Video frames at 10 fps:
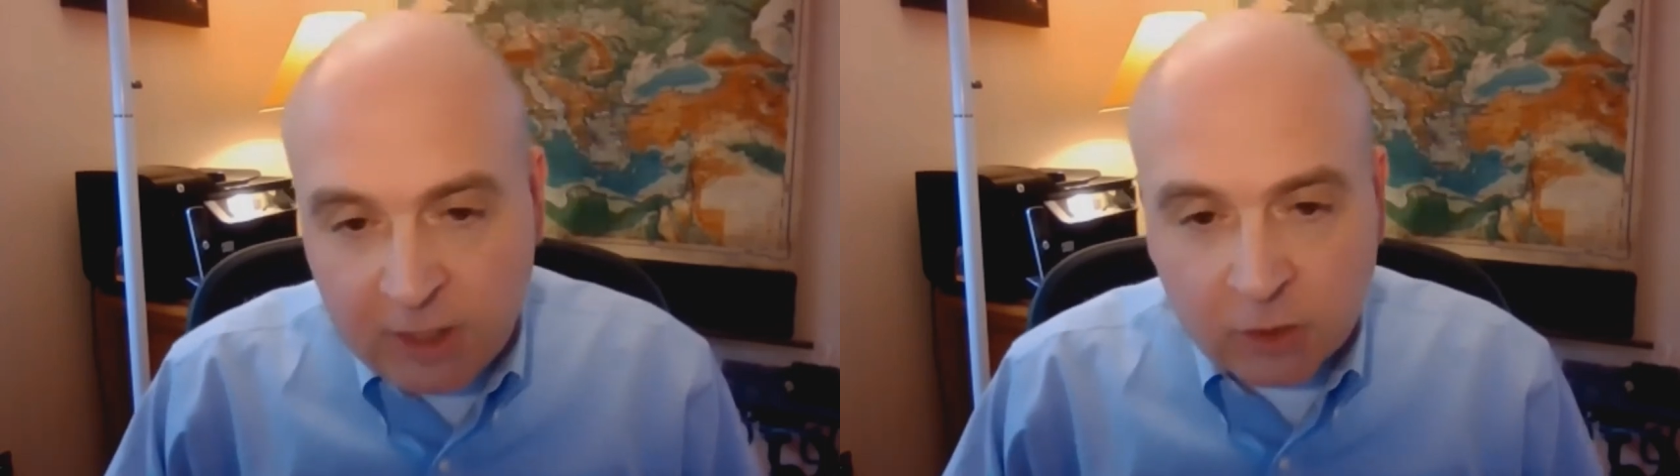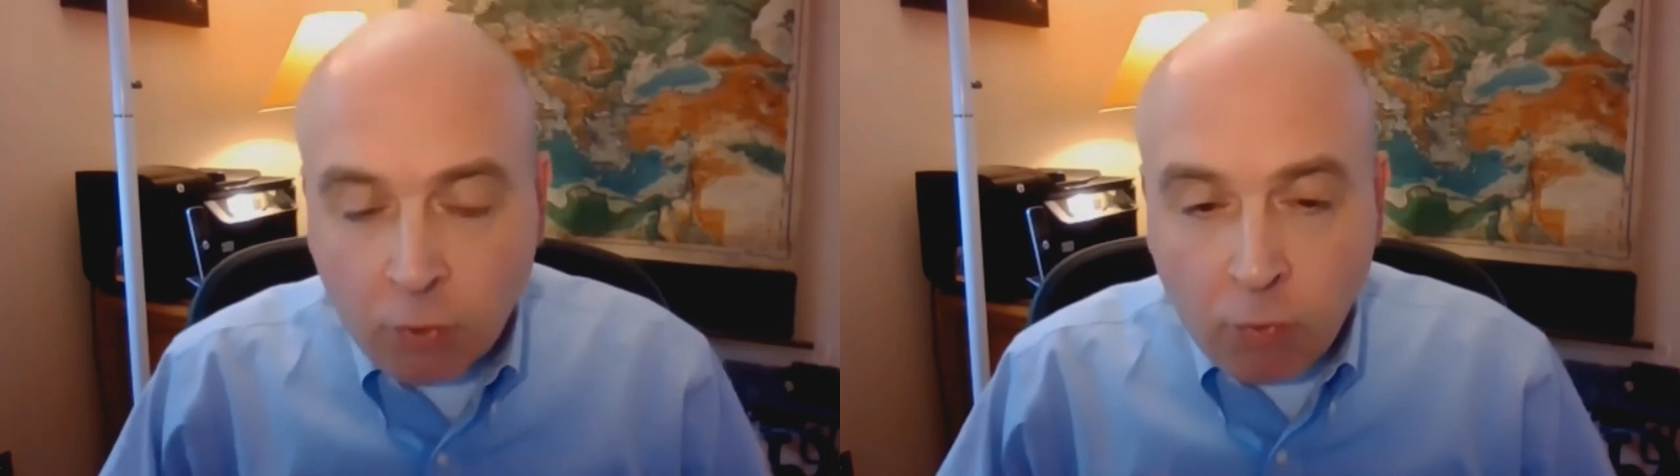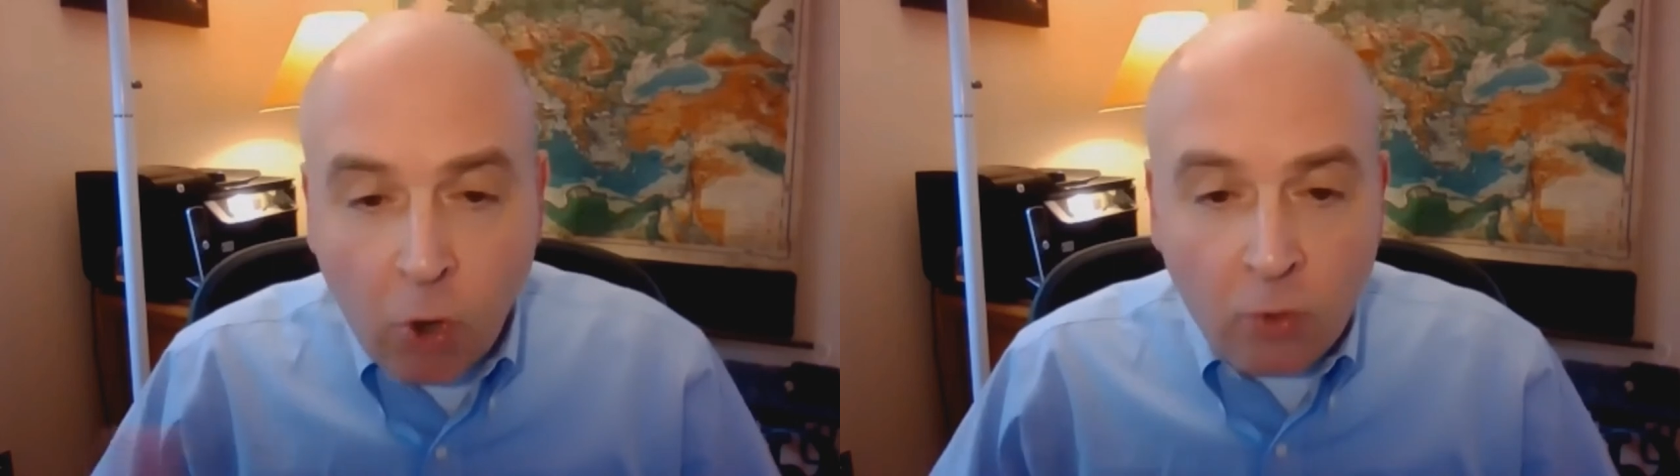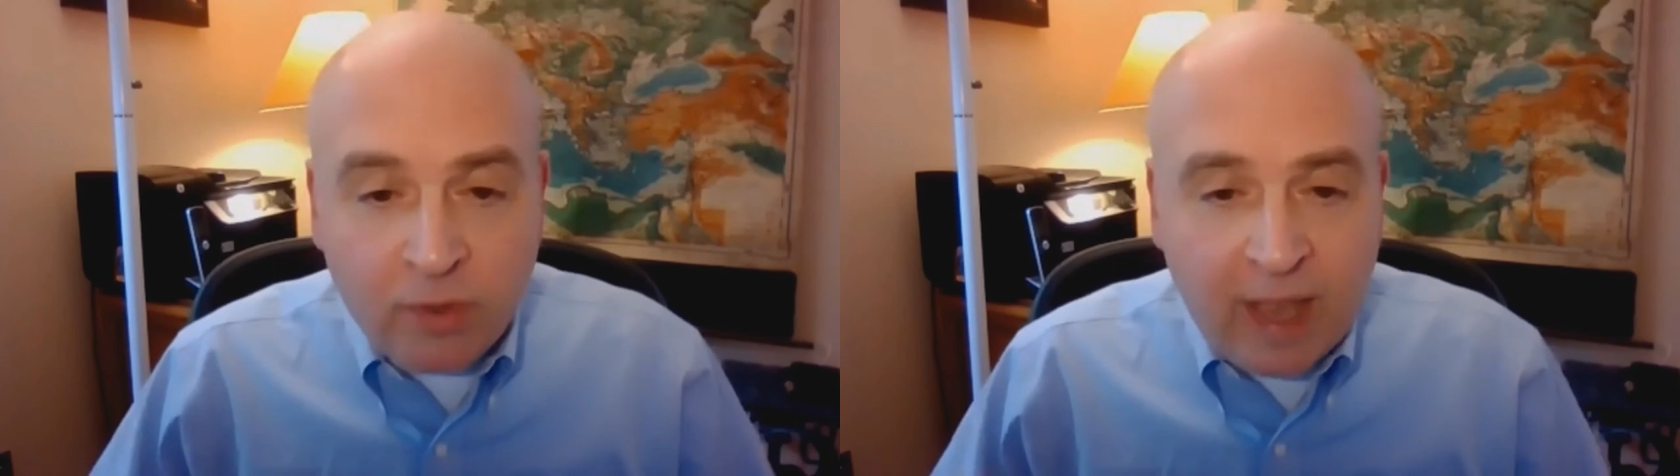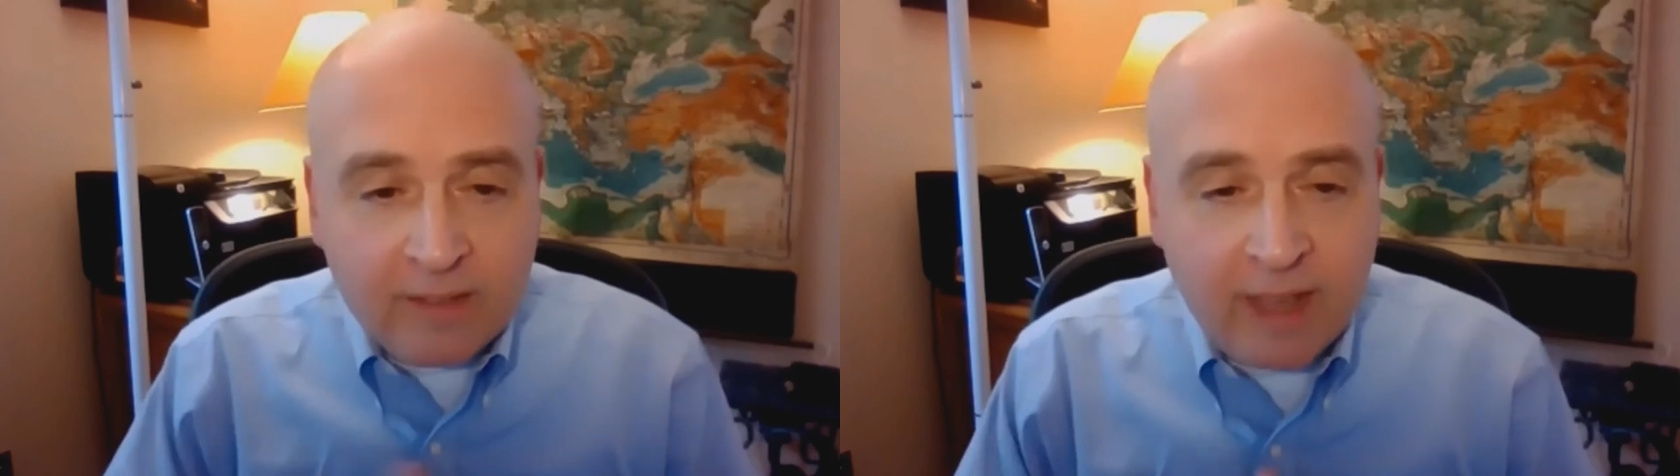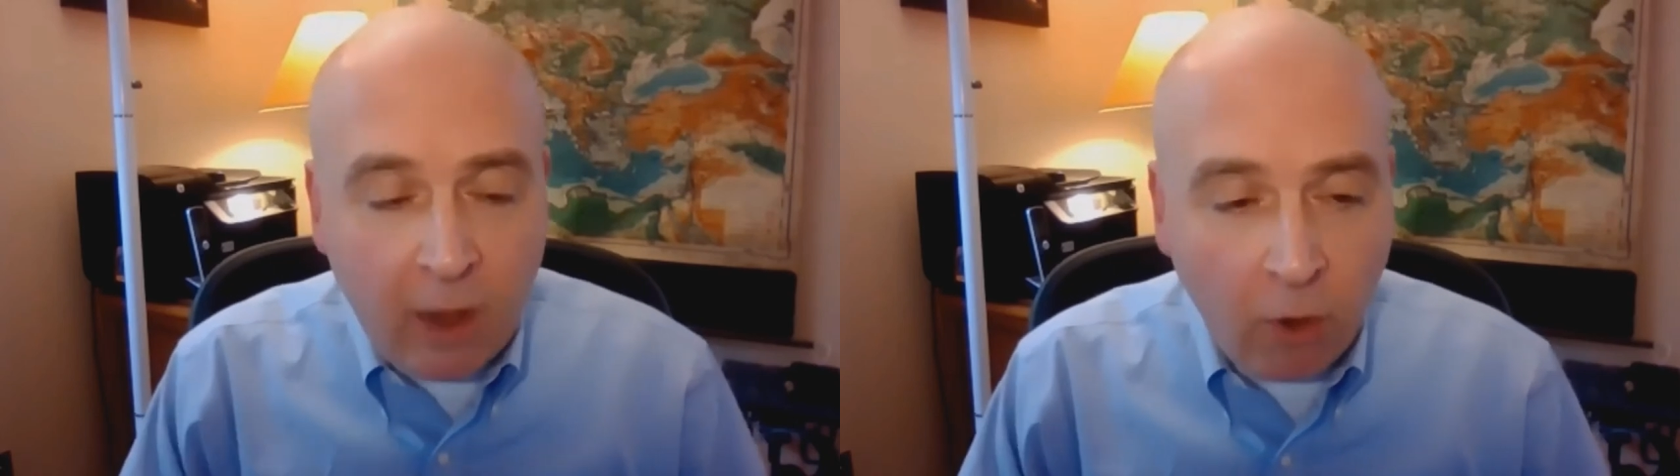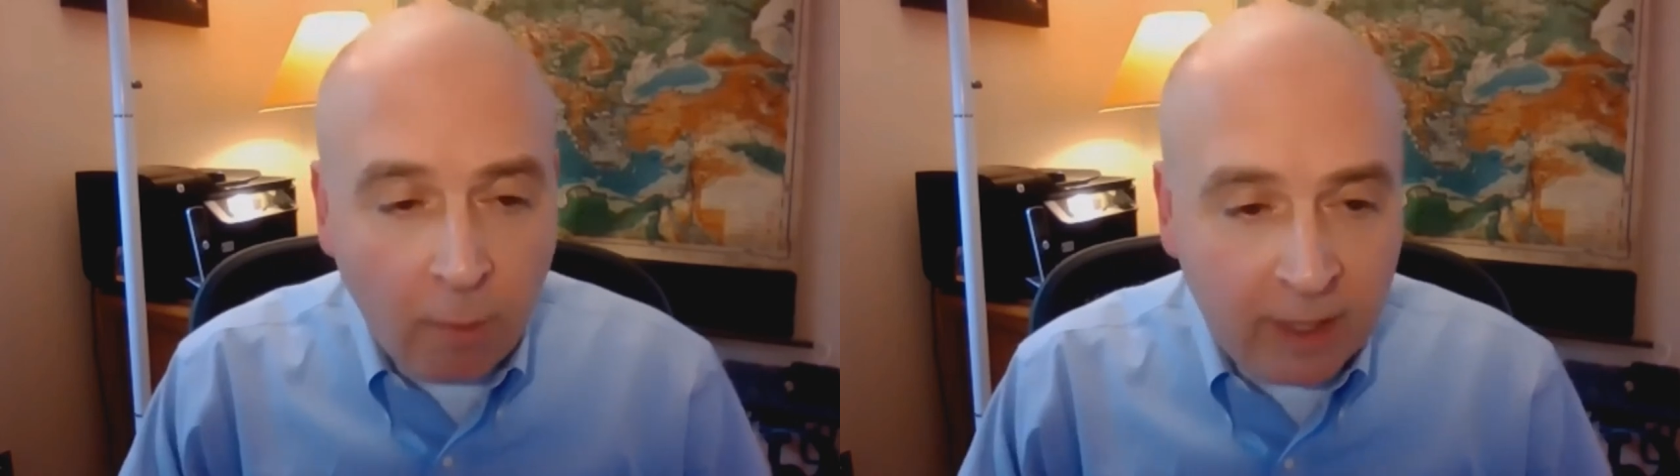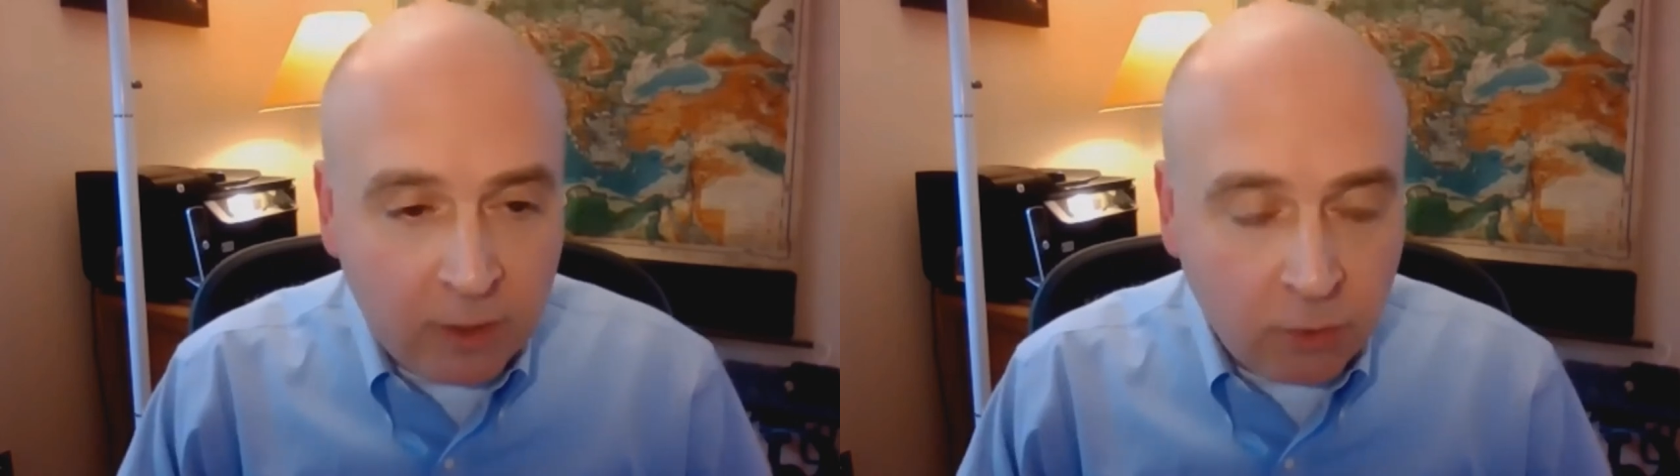It just grows as the
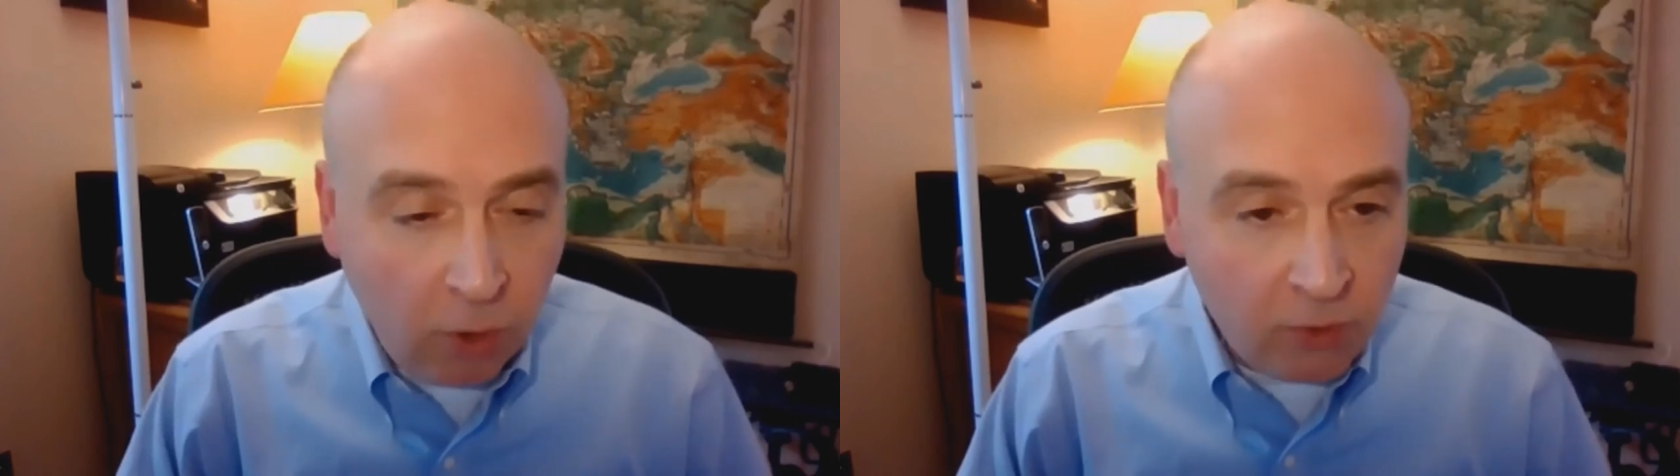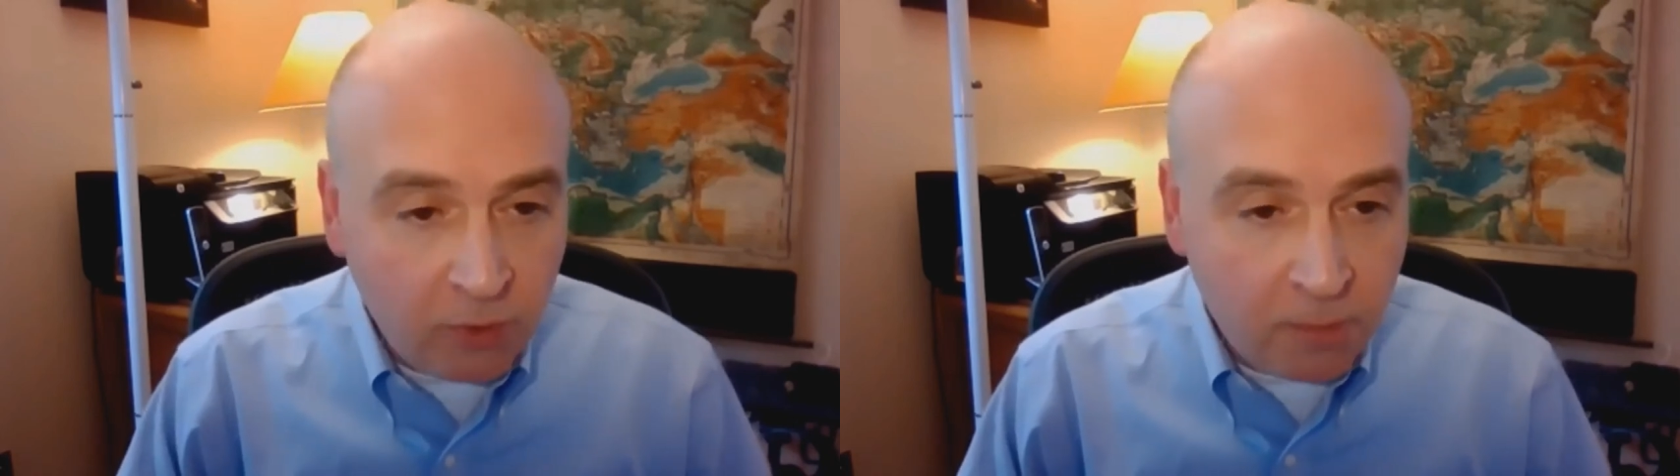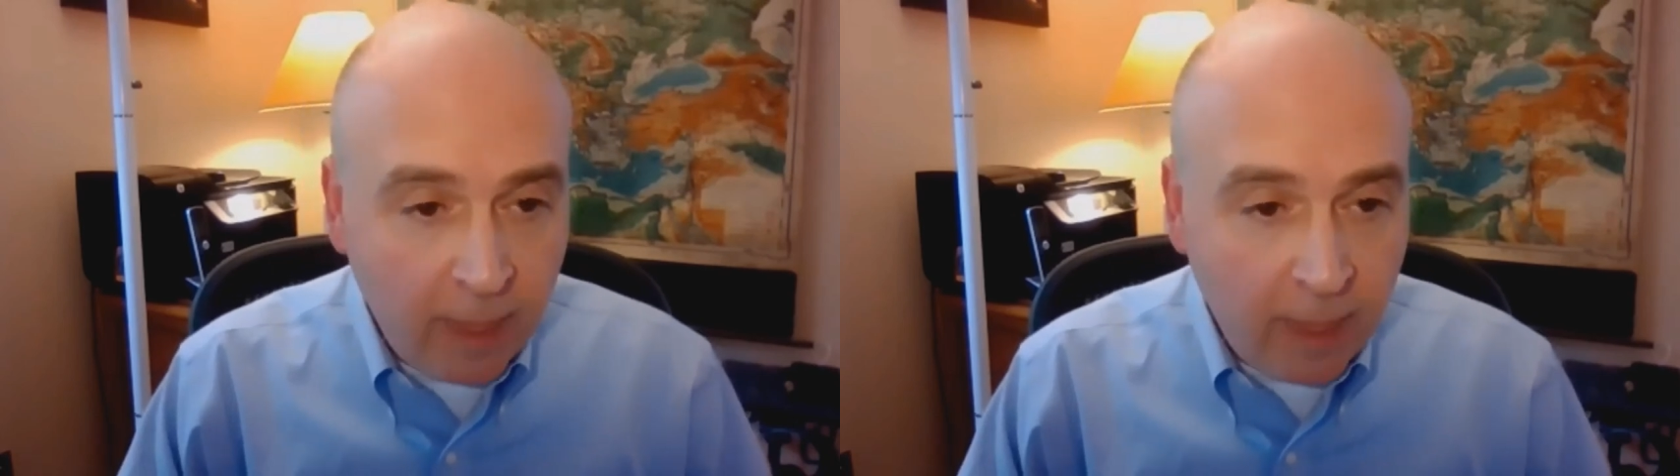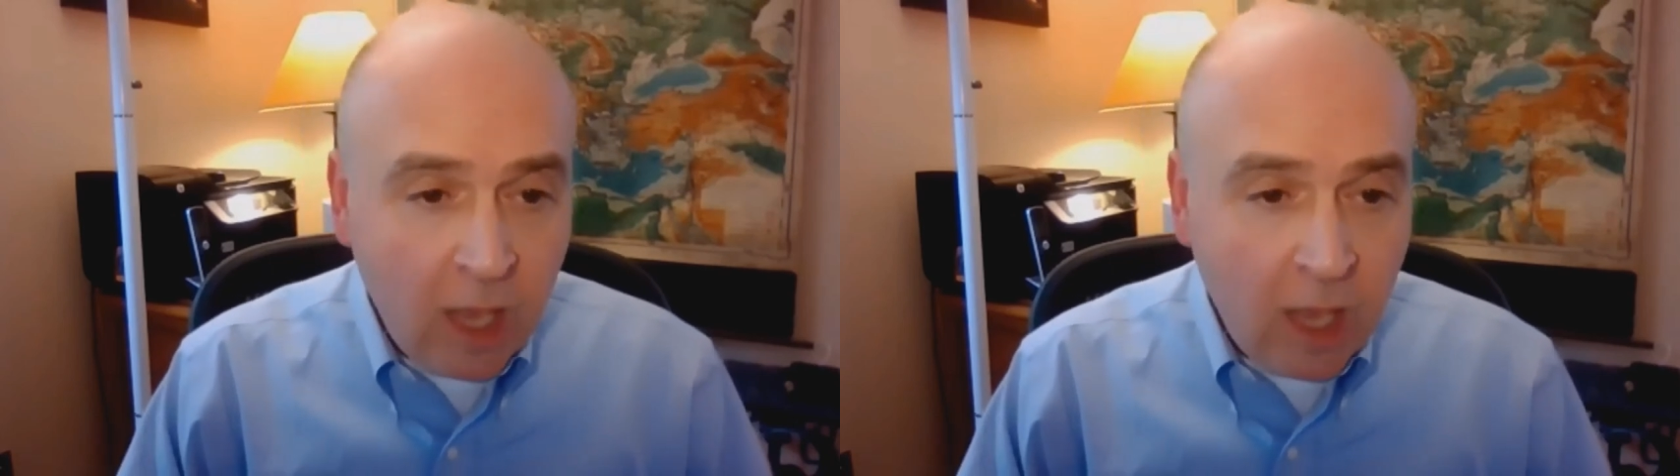AR base grows.